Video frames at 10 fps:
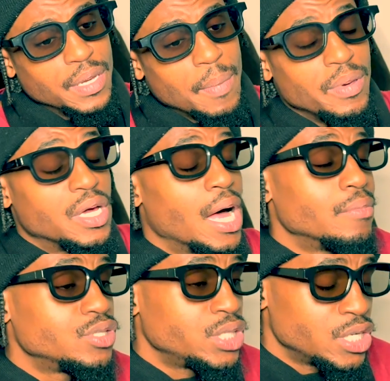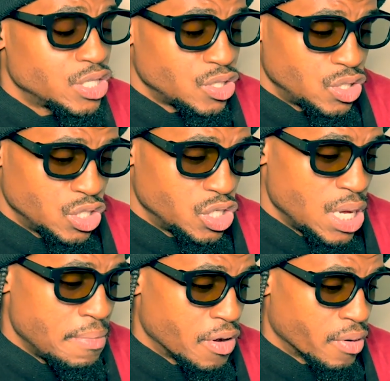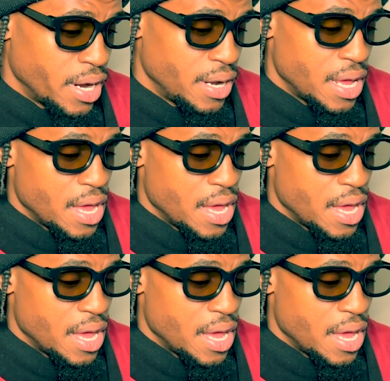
become citizens and to immigrate.